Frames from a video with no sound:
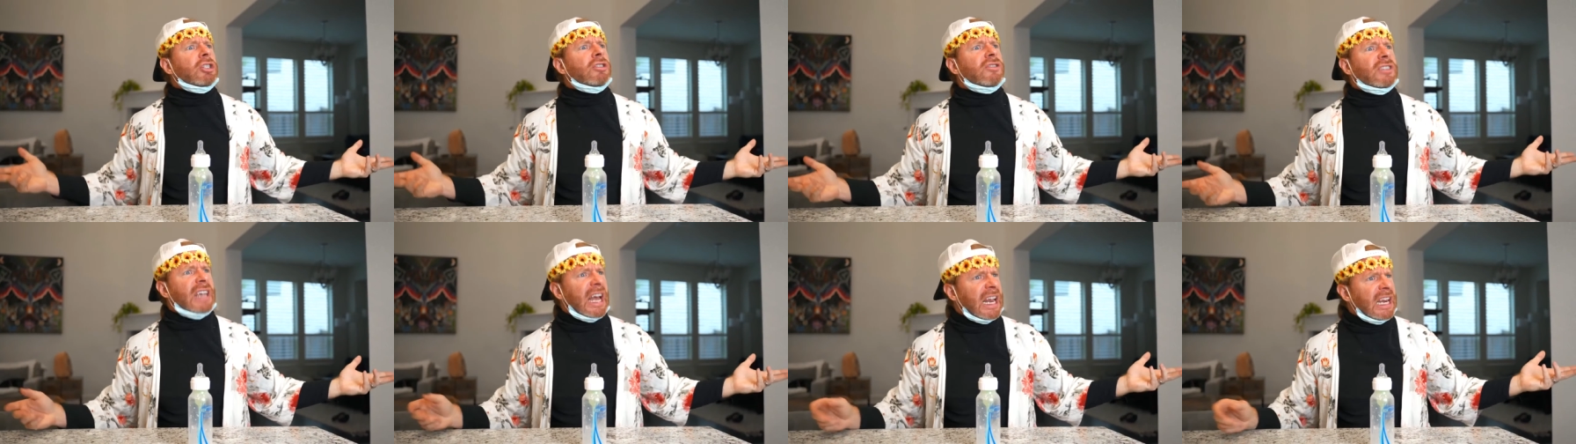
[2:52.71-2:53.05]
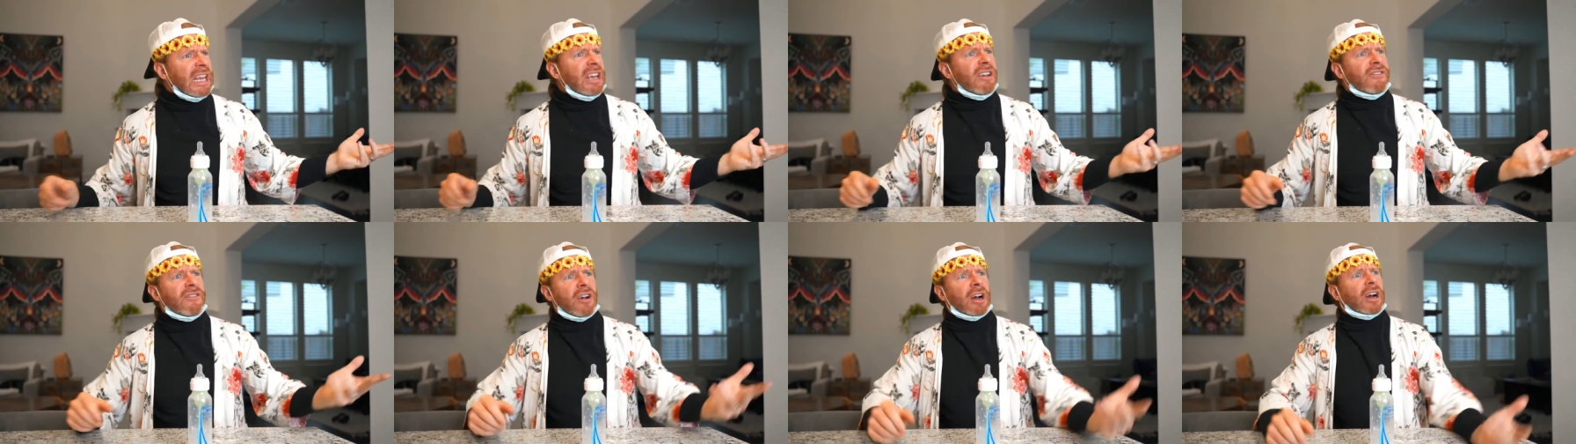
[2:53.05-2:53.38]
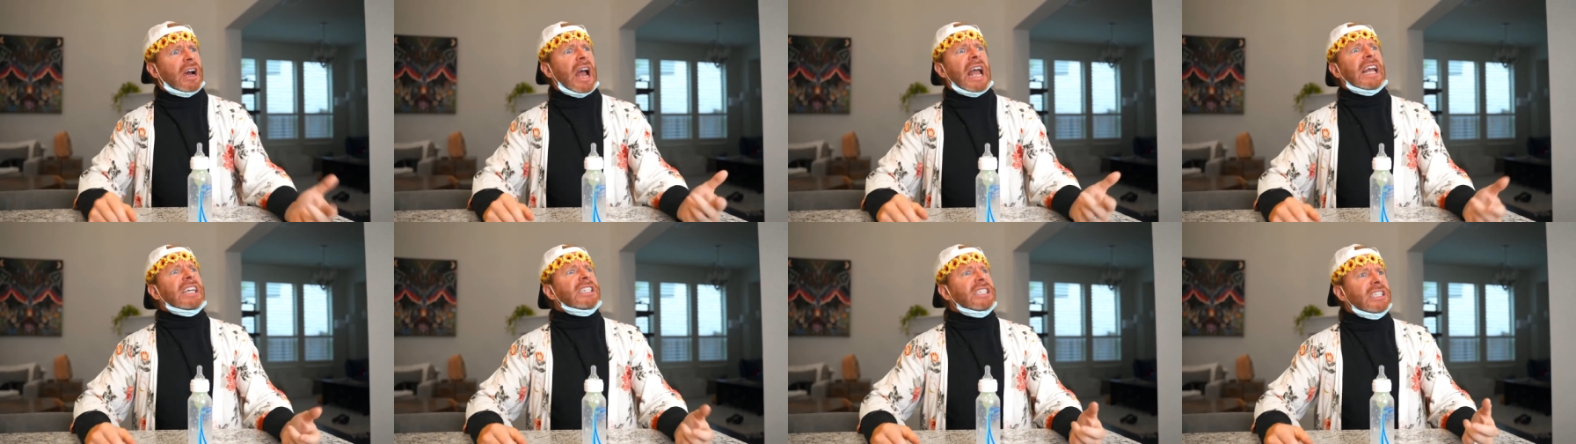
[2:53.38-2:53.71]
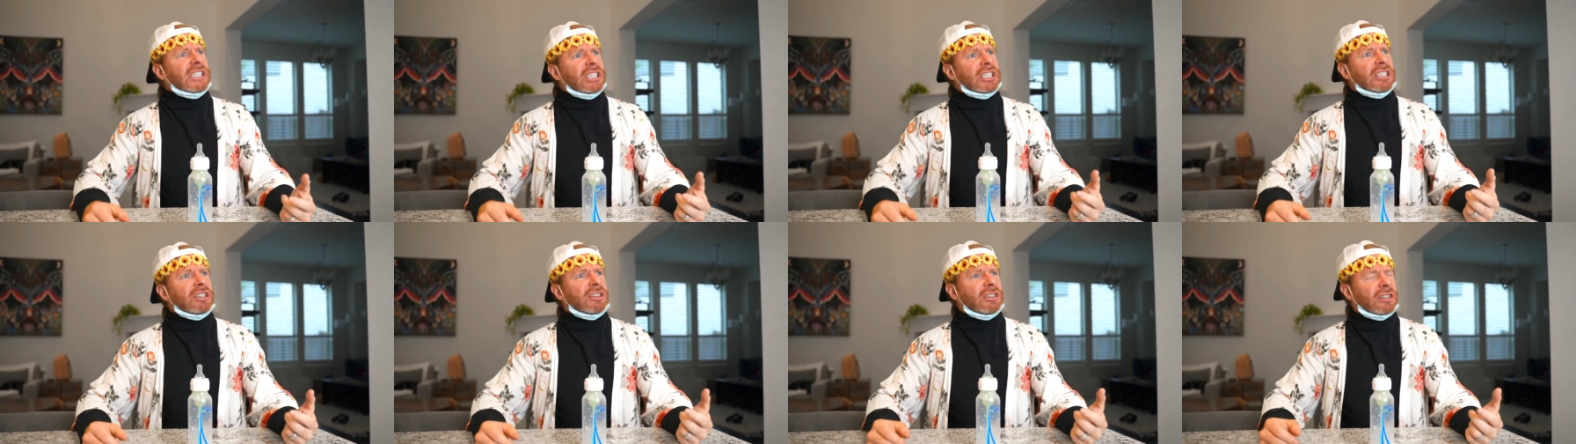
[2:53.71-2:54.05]
use any of our
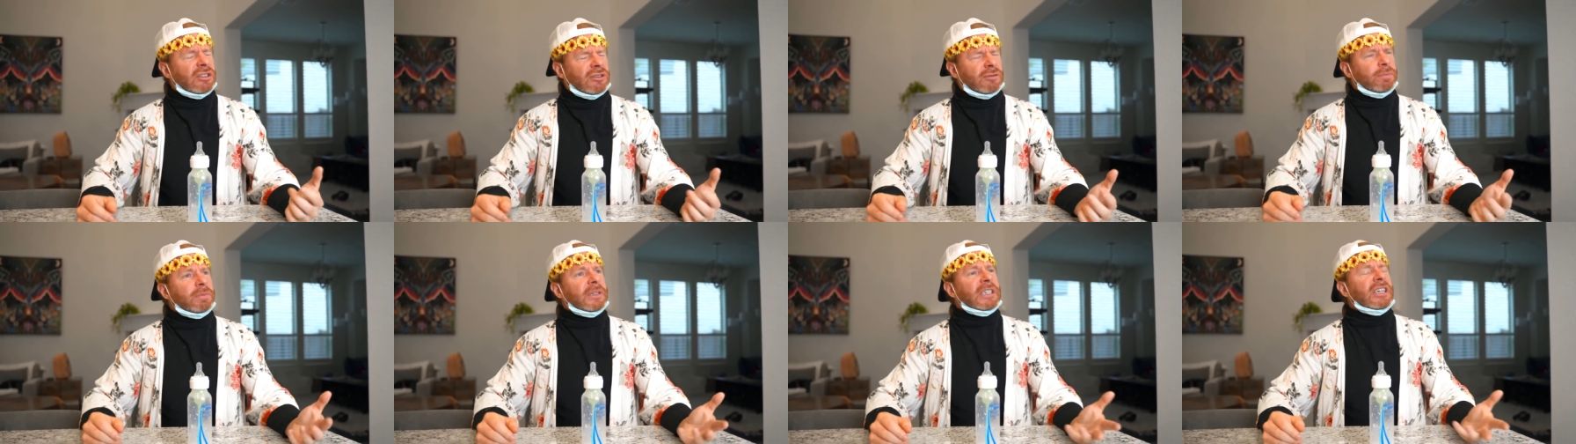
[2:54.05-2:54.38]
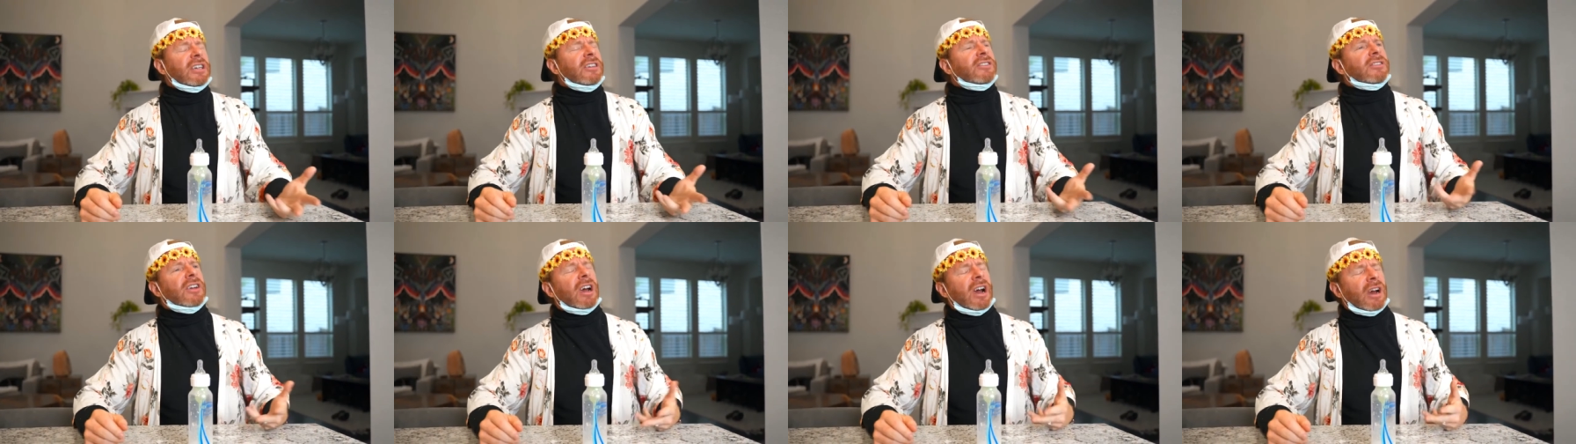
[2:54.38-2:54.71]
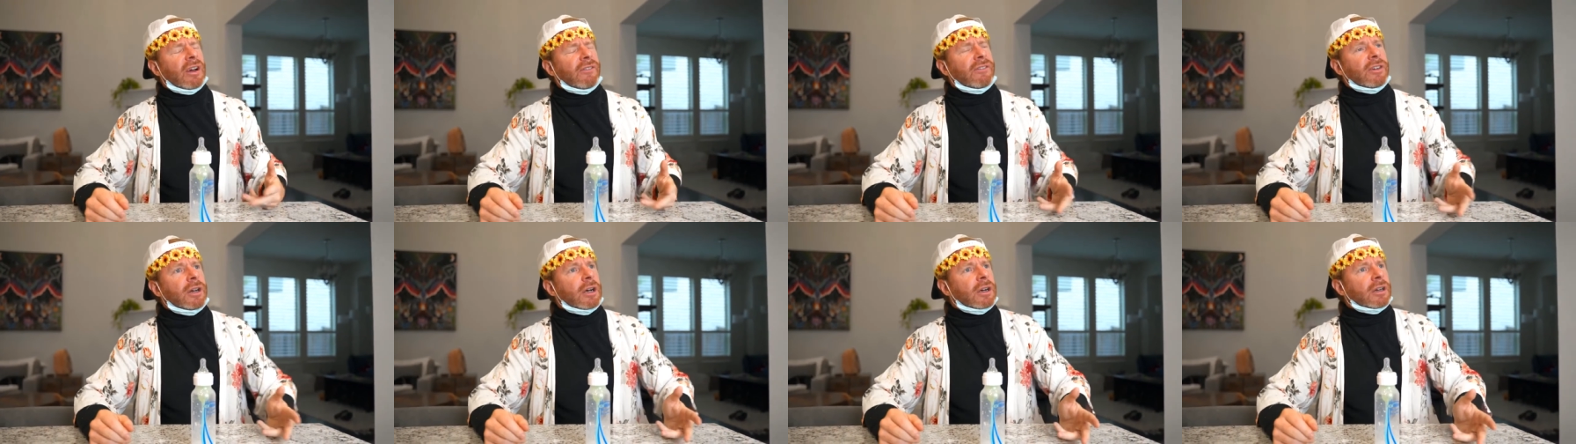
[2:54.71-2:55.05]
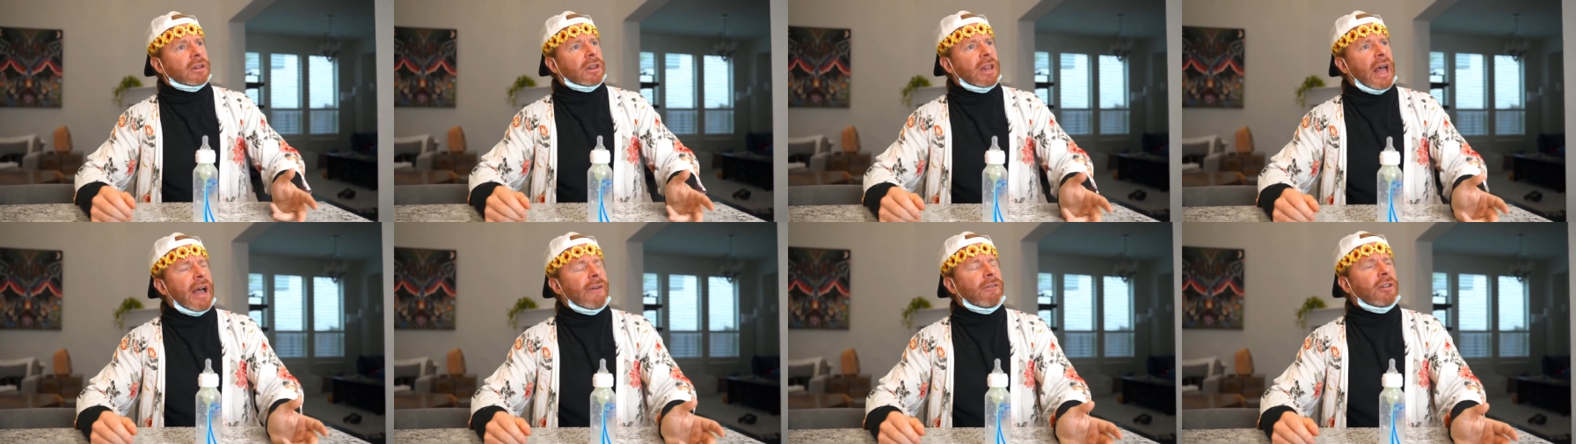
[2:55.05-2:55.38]
ideas just because of
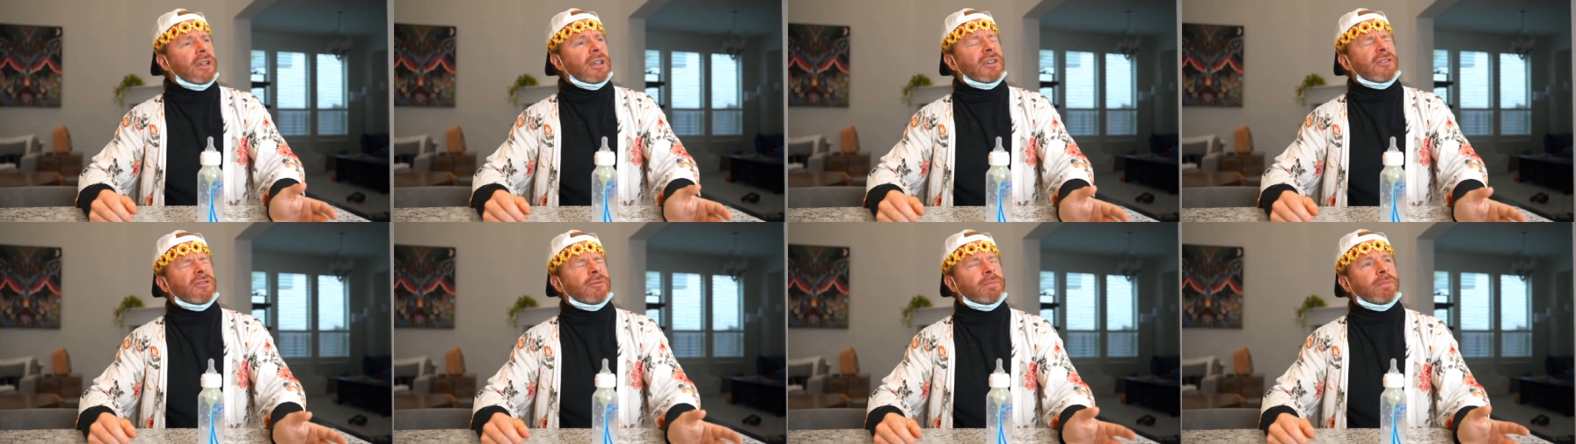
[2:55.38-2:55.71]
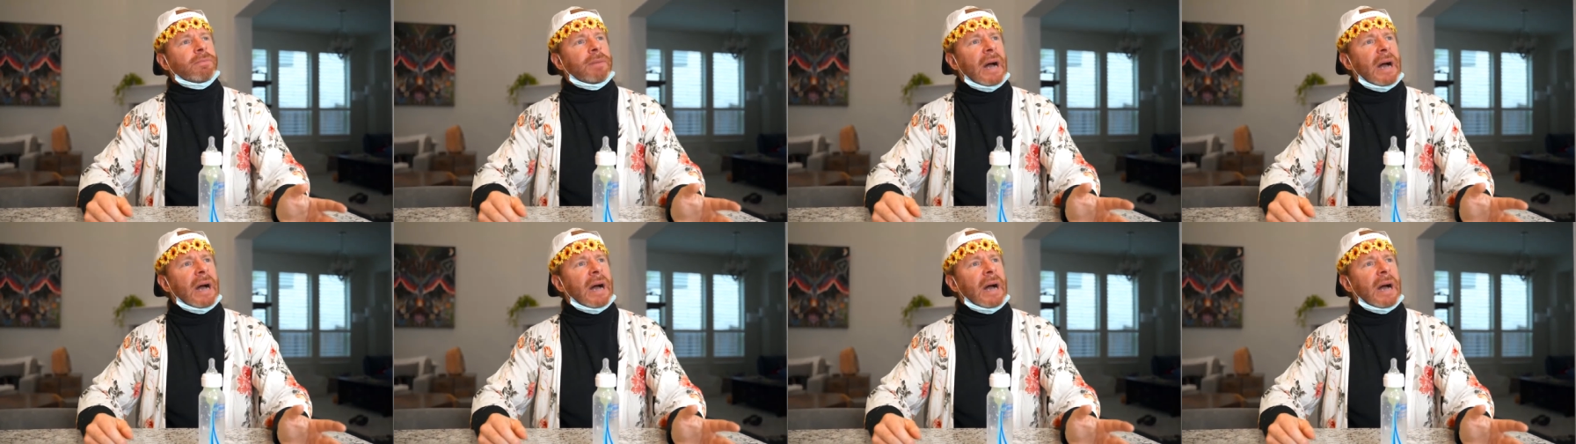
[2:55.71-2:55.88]
our level of